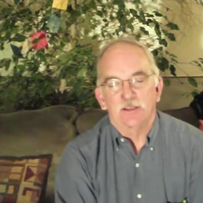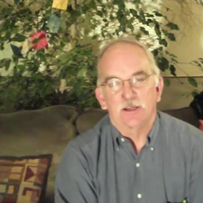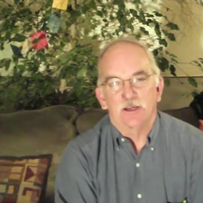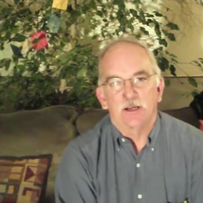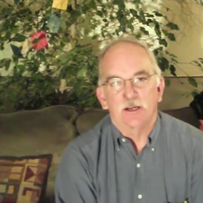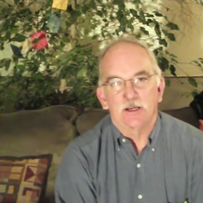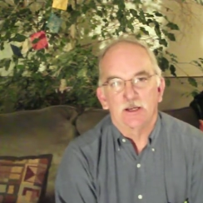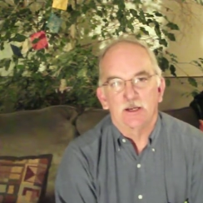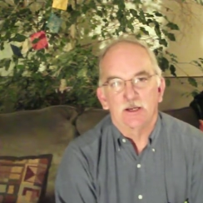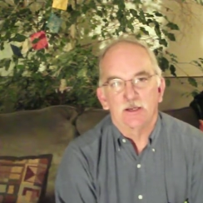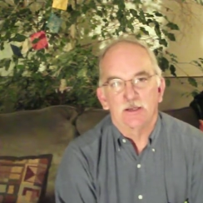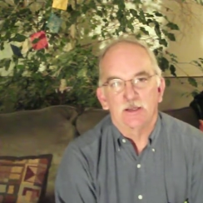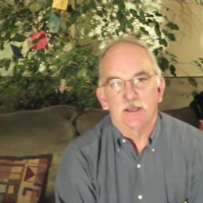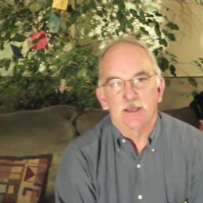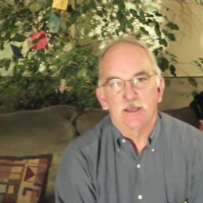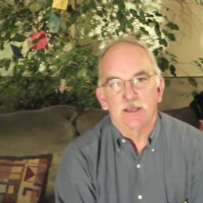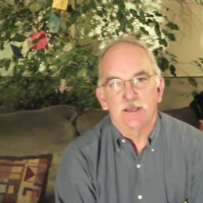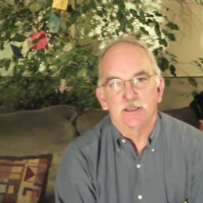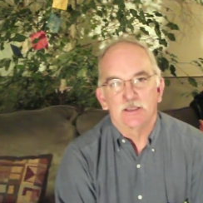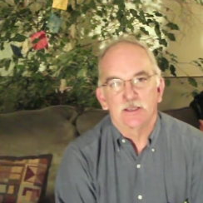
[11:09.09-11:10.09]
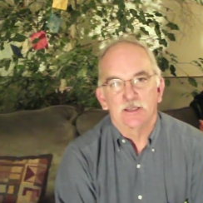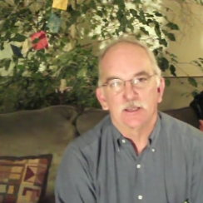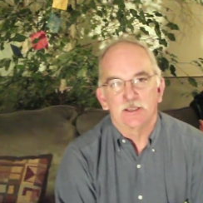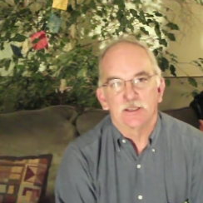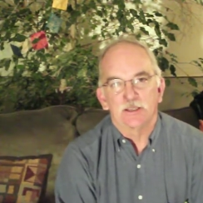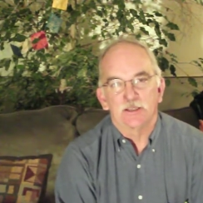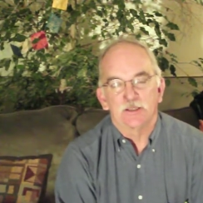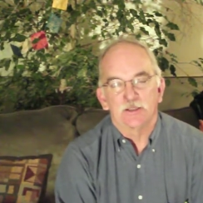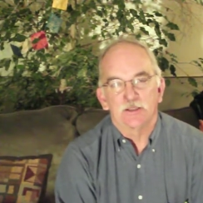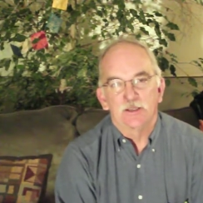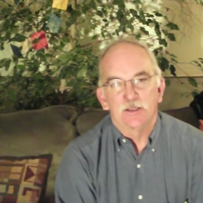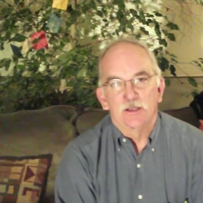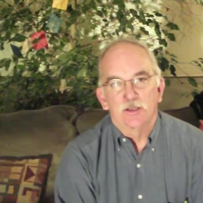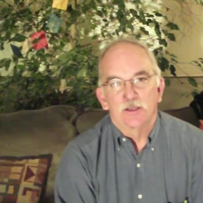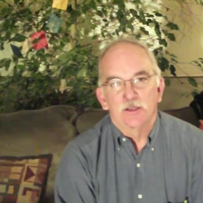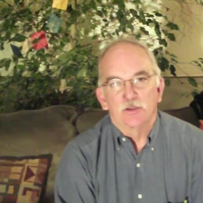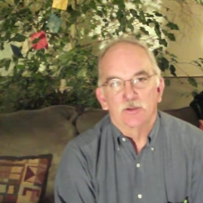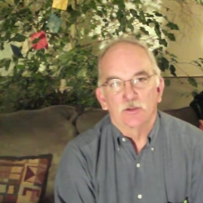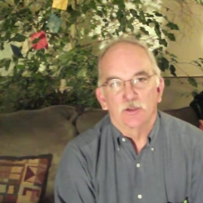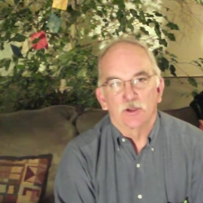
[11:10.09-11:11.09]
and
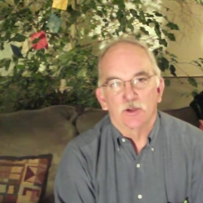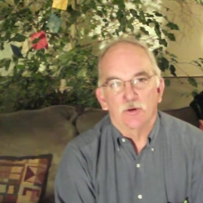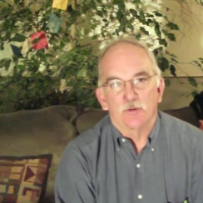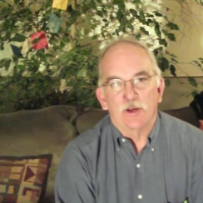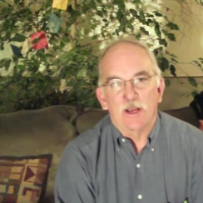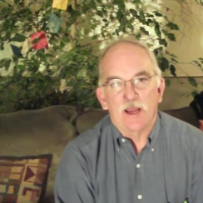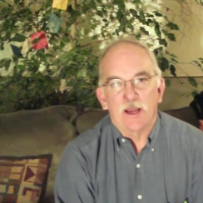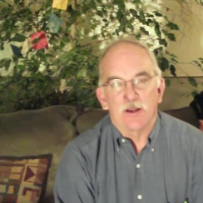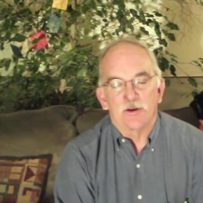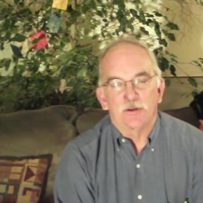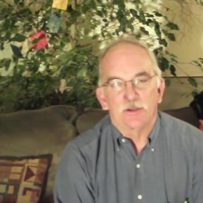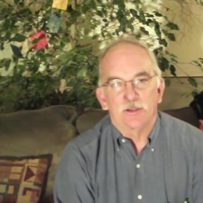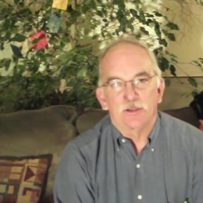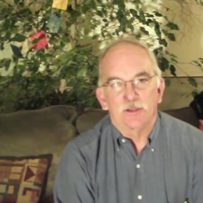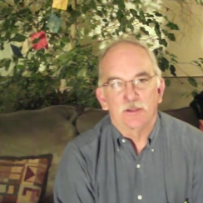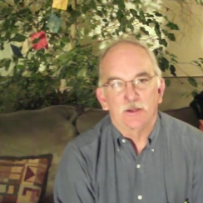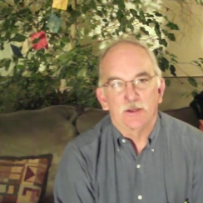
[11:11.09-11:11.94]
look around,